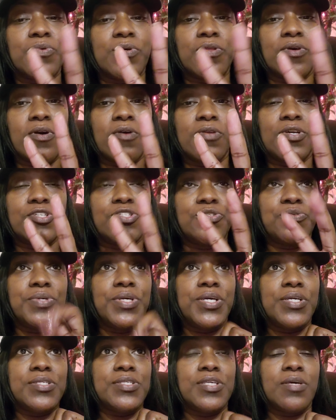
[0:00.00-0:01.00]
the only two
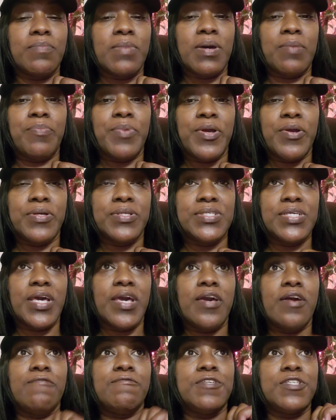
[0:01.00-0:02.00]
kids that my parents
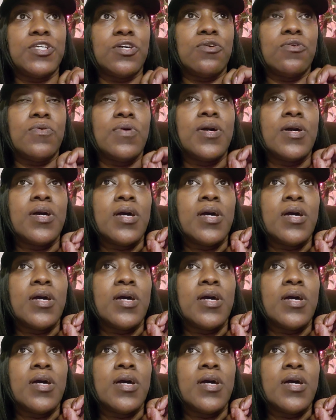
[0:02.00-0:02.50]
have, so